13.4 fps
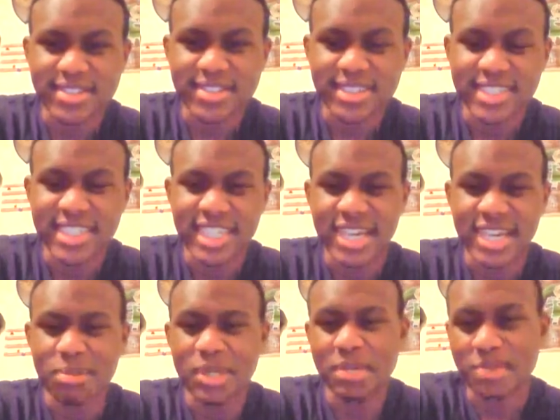It's kind of
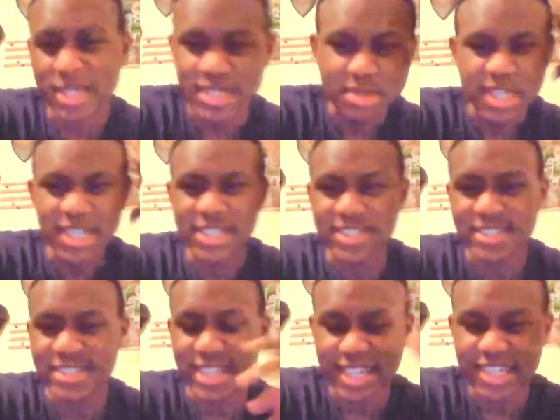like I put it in my
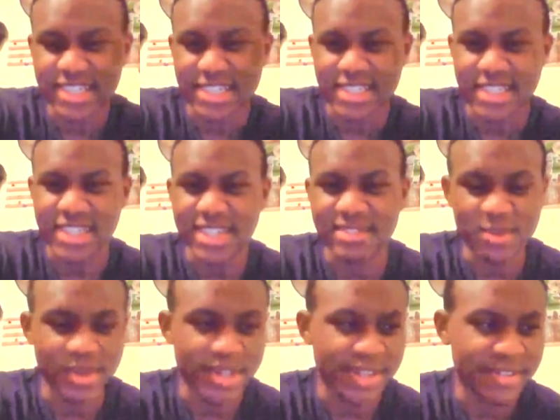subconscious, and I kind of just let it,
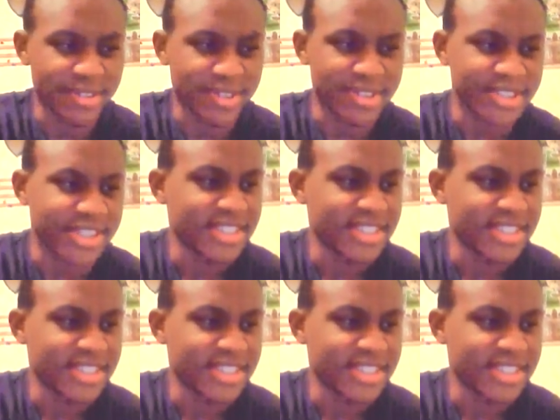whatever.